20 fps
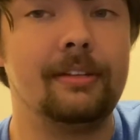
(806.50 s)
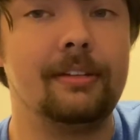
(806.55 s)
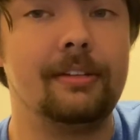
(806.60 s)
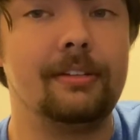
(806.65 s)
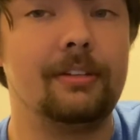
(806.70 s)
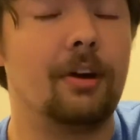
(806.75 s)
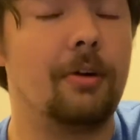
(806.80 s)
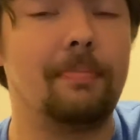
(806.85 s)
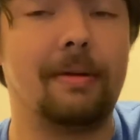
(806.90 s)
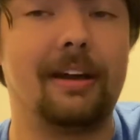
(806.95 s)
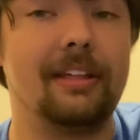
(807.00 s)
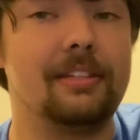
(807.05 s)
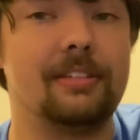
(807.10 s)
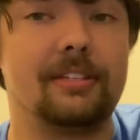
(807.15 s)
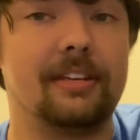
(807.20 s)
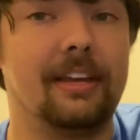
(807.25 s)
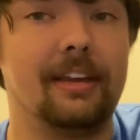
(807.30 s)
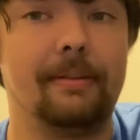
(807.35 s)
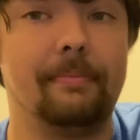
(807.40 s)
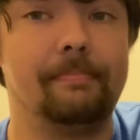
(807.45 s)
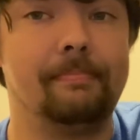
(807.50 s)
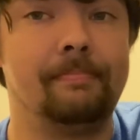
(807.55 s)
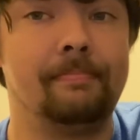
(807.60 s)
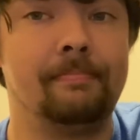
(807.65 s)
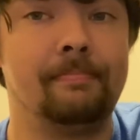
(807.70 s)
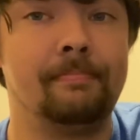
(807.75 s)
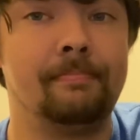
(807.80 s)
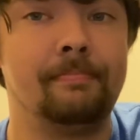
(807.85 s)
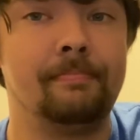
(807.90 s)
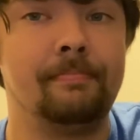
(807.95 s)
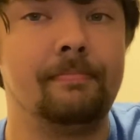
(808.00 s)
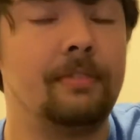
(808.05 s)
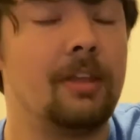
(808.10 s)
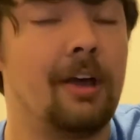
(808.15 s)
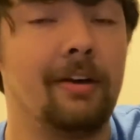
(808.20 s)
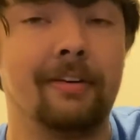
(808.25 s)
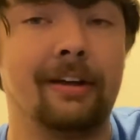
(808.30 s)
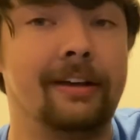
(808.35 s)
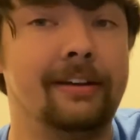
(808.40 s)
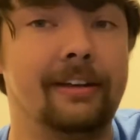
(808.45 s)
Don't buy this game.
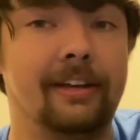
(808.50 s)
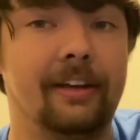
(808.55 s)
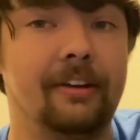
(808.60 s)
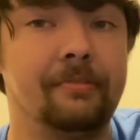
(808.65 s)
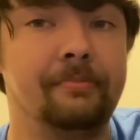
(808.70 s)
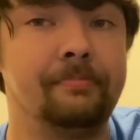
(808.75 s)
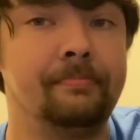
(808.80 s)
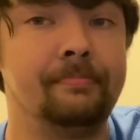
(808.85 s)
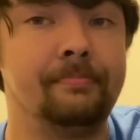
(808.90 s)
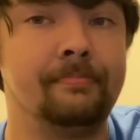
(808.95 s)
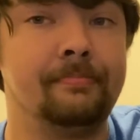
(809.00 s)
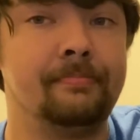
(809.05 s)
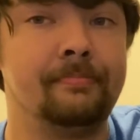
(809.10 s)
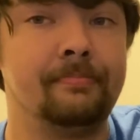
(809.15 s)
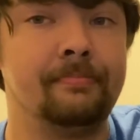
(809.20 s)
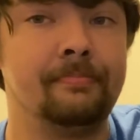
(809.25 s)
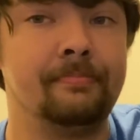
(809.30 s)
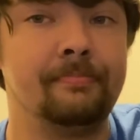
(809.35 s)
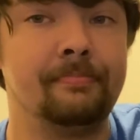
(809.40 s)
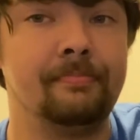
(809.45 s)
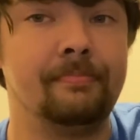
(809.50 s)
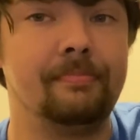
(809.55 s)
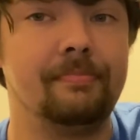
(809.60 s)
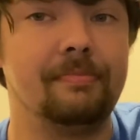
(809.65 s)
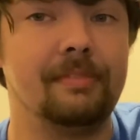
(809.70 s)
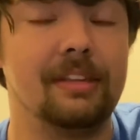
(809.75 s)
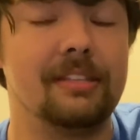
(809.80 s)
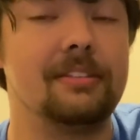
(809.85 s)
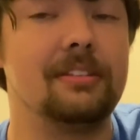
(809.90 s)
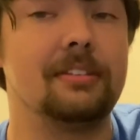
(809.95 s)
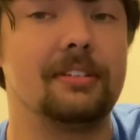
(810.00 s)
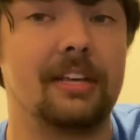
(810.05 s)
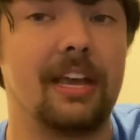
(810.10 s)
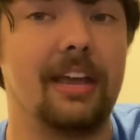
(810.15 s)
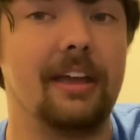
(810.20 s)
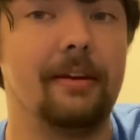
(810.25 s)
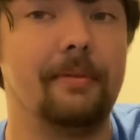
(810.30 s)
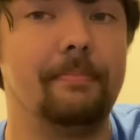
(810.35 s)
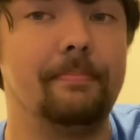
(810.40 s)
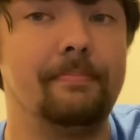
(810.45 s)
Not right now. It's a
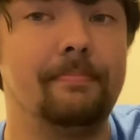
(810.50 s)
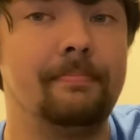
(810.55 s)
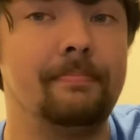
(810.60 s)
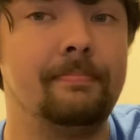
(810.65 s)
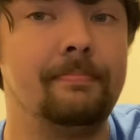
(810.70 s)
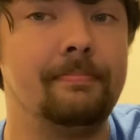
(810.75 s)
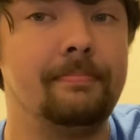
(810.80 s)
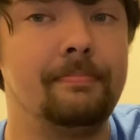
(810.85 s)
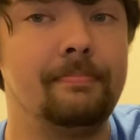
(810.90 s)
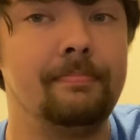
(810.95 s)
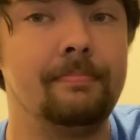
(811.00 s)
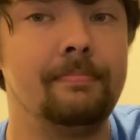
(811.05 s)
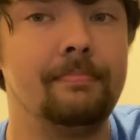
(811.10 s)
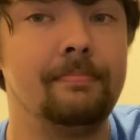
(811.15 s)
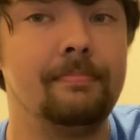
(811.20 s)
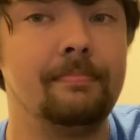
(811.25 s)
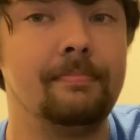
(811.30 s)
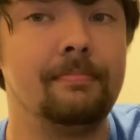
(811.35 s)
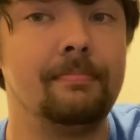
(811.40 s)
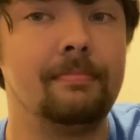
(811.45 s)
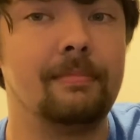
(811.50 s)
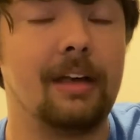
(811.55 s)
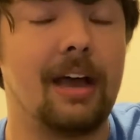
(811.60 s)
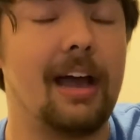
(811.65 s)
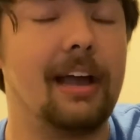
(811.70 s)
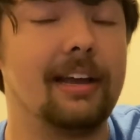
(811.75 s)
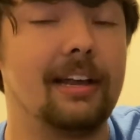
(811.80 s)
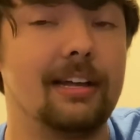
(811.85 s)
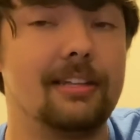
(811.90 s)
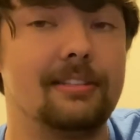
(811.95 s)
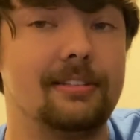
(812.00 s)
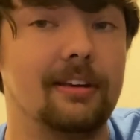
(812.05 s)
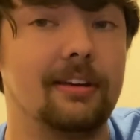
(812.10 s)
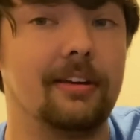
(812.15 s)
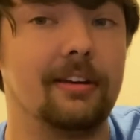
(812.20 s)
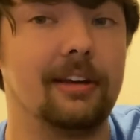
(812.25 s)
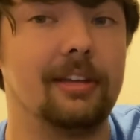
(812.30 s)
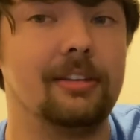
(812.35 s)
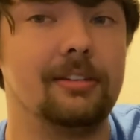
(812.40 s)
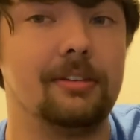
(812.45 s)
scam. I got
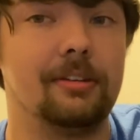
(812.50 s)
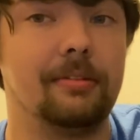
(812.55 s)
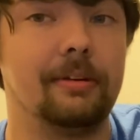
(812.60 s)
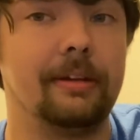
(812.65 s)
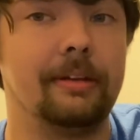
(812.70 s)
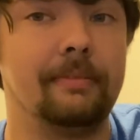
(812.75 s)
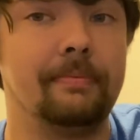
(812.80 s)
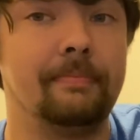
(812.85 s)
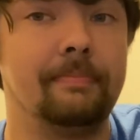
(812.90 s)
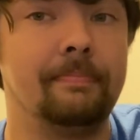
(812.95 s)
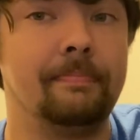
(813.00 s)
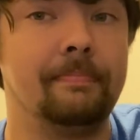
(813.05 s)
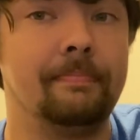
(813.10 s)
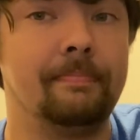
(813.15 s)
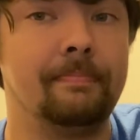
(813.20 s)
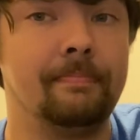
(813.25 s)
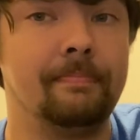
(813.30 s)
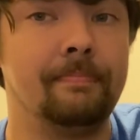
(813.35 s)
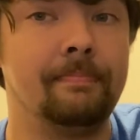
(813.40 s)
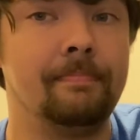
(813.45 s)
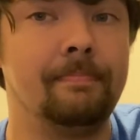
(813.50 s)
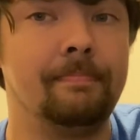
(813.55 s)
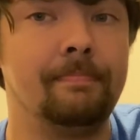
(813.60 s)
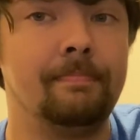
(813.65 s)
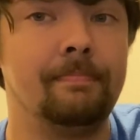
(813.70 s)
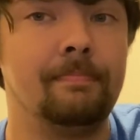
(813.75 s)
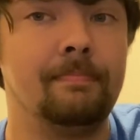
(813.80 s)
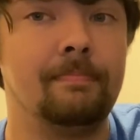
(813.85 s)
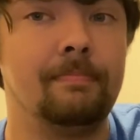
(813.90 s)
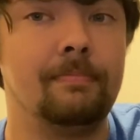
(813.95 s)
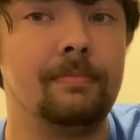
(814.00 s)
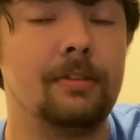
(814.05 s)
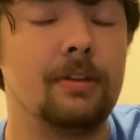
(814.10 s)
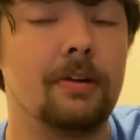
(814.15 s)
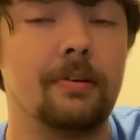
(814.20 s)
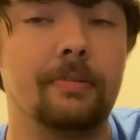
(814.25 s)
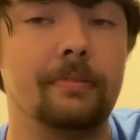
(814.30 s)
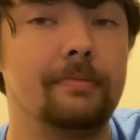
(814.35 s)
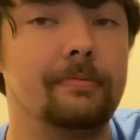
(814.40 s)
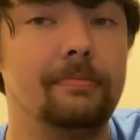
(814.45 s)
suckered into it.
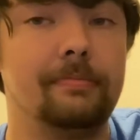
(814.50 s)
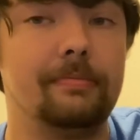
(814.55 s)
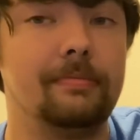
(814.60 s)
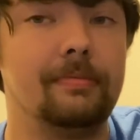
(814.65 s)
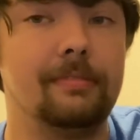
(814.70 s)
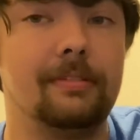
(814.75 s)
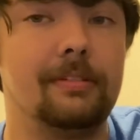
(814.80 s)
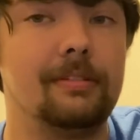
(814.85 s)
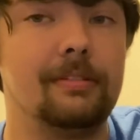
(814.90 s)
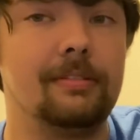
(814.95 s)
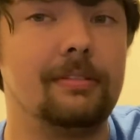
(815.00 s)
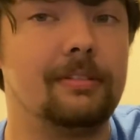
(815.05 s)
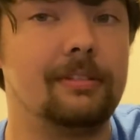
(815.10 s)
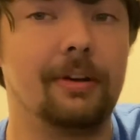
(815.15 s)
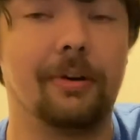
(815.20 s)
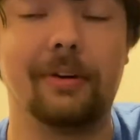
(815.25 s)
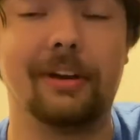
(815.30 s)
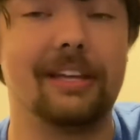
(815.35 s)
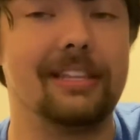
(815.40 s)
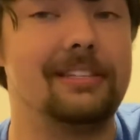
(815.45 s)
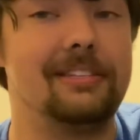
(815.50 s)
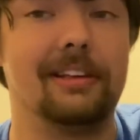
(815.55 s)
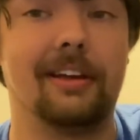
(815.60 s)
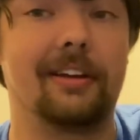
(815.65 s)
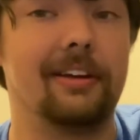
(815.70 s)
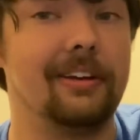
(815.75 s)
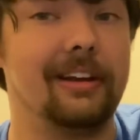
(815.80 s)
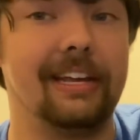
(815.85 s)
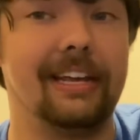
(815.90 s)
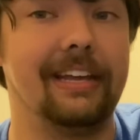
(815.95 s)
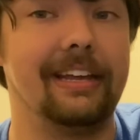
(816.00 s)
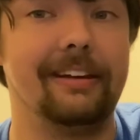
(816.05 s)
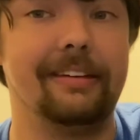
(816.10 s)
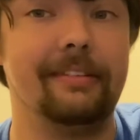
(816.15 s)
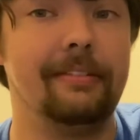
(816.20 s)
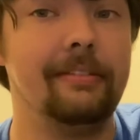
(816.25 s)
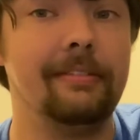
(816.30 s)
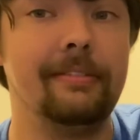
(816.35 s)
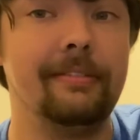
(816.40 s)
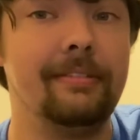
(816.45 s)
Don't get suckered in
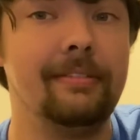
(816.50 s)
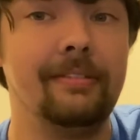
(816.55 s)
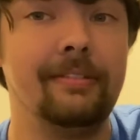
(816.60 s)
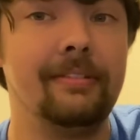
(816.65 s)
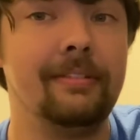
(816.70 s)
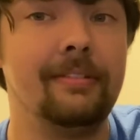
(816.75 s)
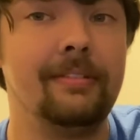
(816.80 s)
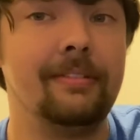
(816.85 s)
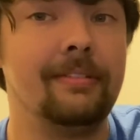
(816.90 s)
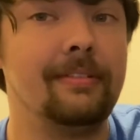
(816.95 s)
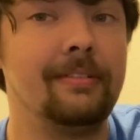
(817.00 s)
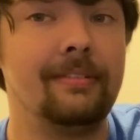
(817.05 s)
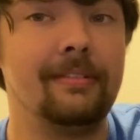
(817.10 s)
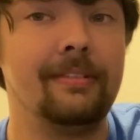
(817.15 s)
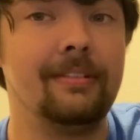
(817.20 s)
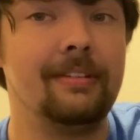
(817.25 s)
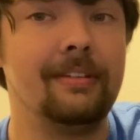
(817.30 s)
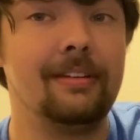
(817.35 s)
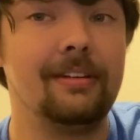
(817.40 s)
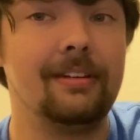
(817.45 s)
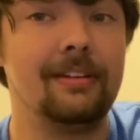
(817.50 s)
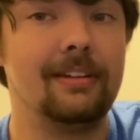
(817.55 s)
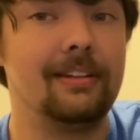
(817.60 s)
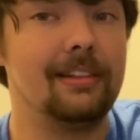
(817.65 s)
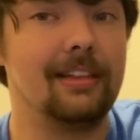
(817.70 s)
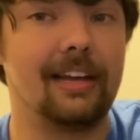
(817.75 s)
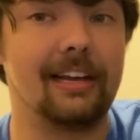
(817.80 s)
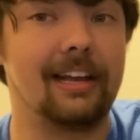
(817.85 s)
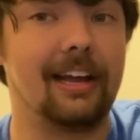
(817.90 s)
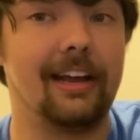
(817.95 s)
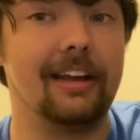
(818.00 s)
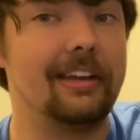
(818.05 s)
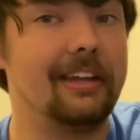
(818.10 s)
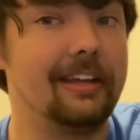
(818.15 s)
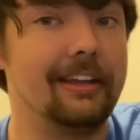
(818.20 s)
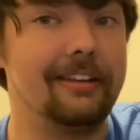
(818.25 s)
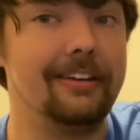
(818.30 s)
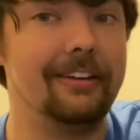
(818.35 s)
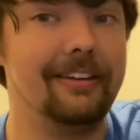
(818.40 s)
like I did.